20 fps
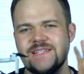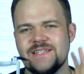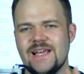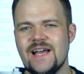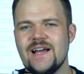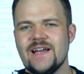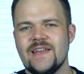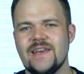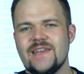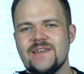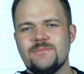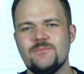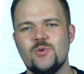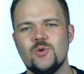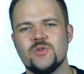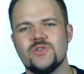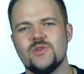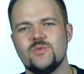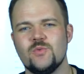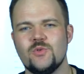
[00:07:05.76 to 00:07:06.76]
targeted
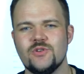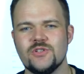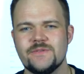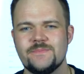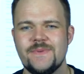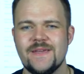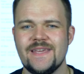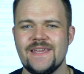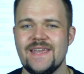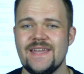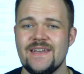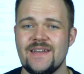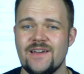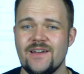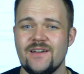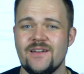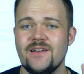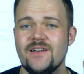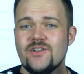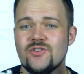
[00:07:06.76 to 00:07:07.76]
more towards
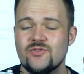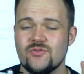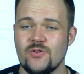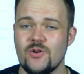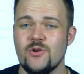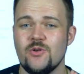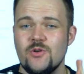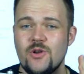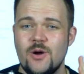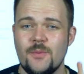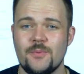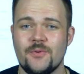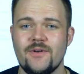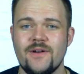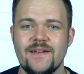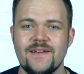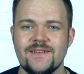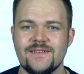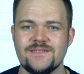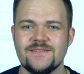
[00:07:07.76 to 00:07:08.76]
beginner drone
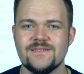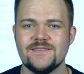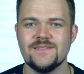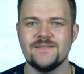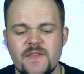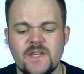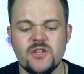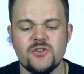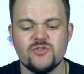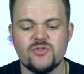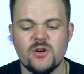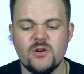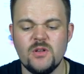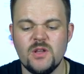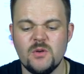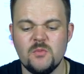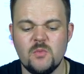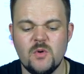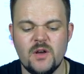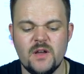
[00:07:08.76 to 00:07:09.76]
operators. The
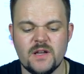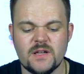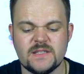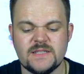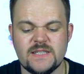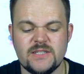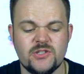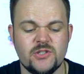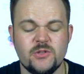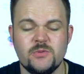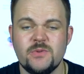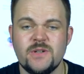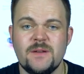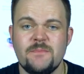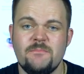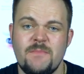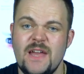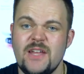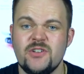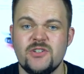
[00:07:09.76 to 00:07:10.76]
controller works as you would
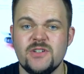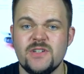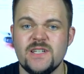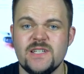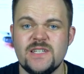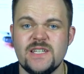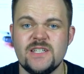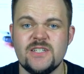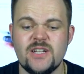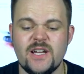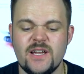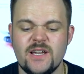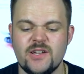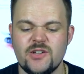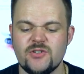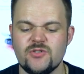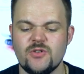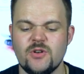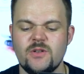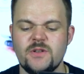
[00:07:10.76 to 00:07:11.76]
imagine a DJI
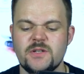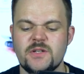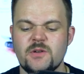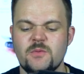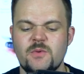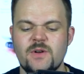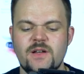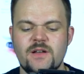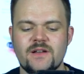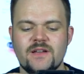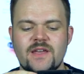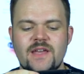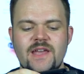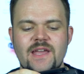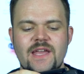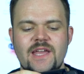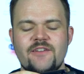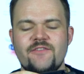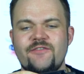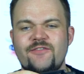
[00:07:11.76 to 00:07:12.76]
controller to work.
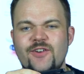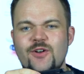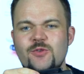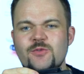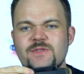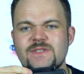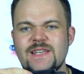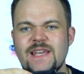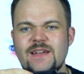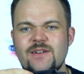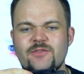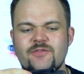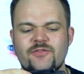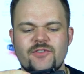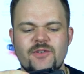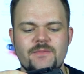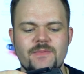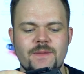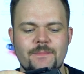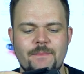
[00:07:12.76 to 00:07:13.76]
It folds out
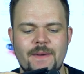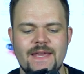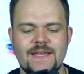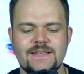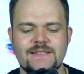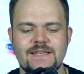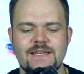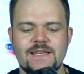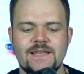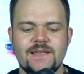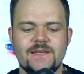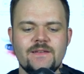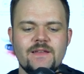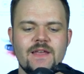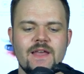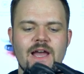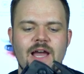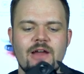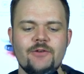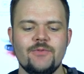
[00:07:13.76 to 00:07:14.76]
from the base here.
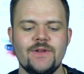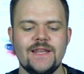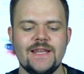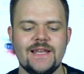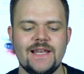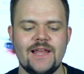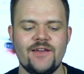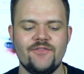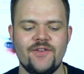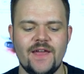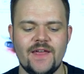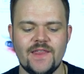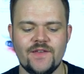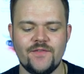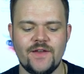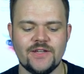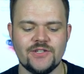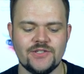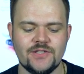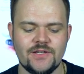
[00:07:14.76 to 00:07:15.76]
I really love how they've
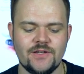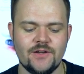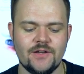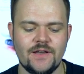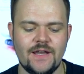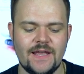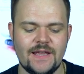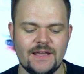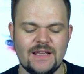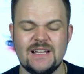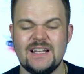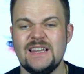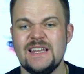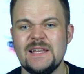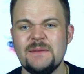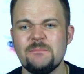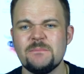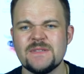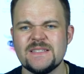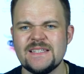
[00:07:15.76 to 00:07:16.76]
actually got like
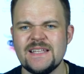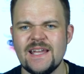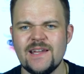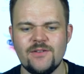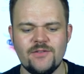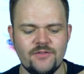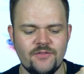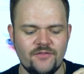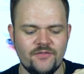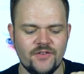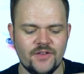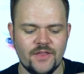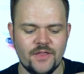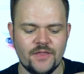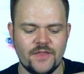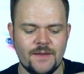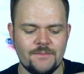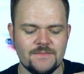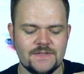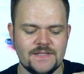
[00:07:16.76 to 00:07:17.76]
clips now for the
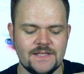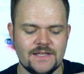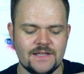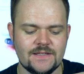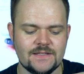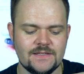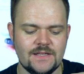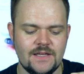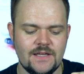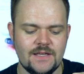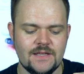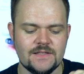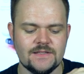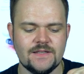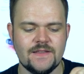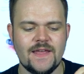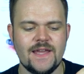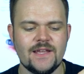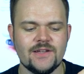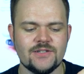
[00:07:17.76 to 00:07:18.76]
thumbsticks. So
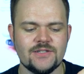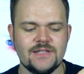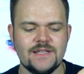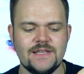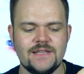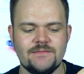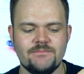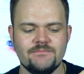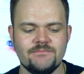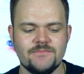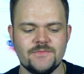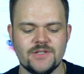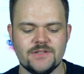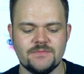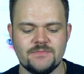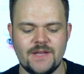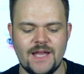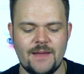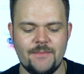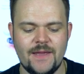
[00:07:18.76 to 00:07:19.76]
they actually
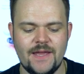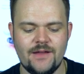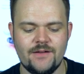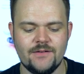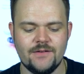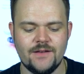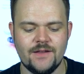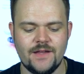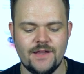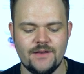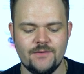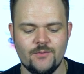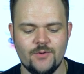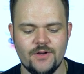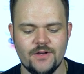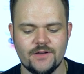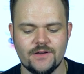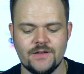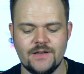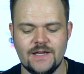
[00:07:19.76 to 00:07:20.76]
just come out and
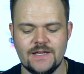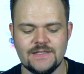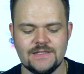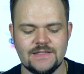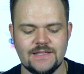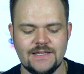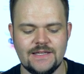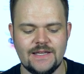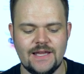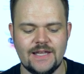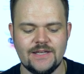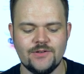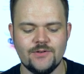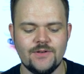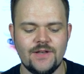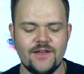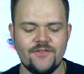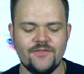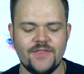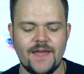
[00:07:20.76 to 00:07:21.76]
work nicely. I do
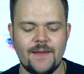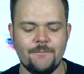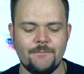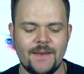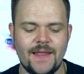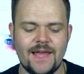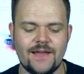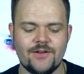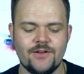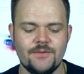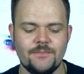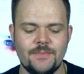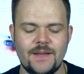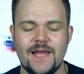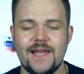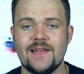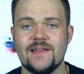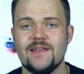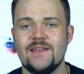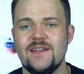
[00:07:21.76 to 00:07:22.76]
love that black on
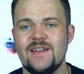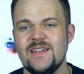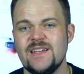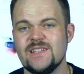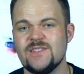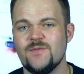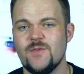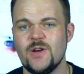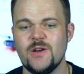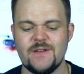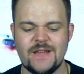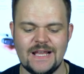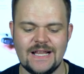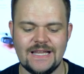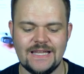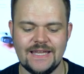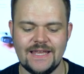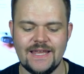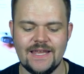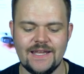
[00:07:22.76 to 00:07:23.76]
black it's very
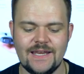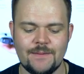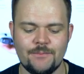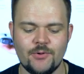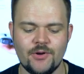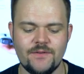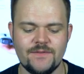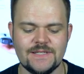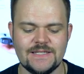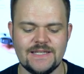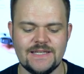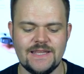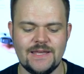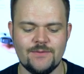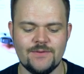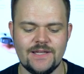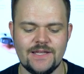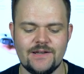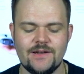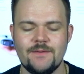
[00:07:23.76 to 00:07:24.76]
clean, and previously there
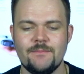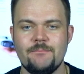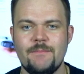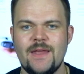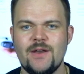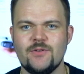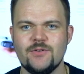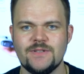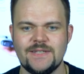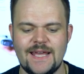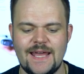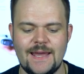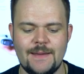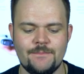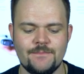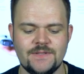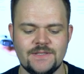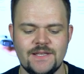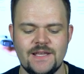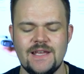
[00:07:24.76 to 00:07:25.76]
were little metal
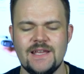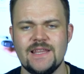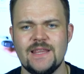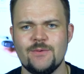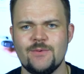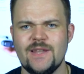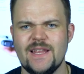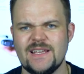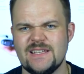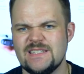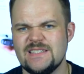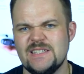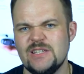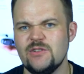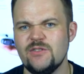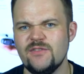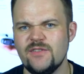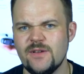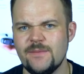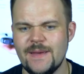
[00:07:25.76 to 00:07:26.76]
tabs that were like
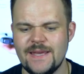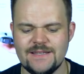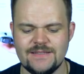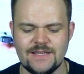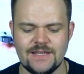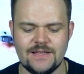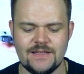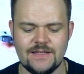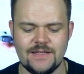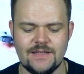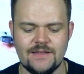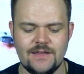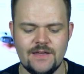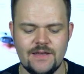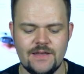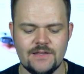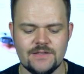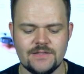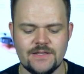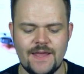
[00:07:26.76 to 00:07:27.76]
silver basically.
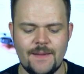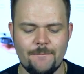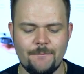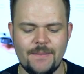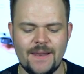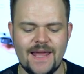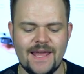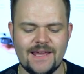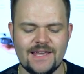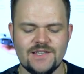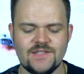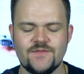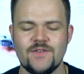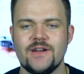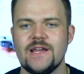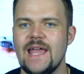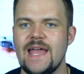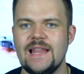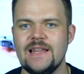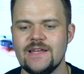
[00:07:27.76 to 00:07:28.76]
So that black is
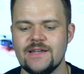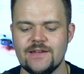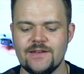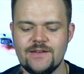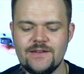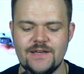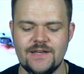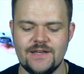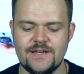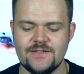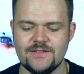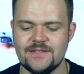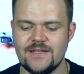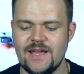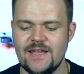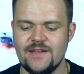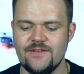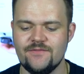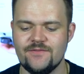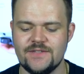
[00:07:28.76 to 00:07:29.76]
very elegant and it just
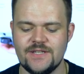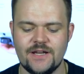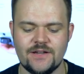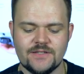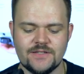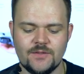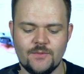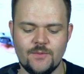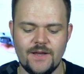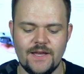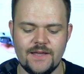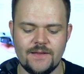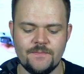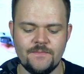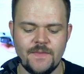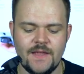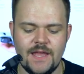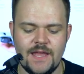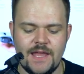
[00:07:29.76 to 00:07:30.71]
kind of tucks away.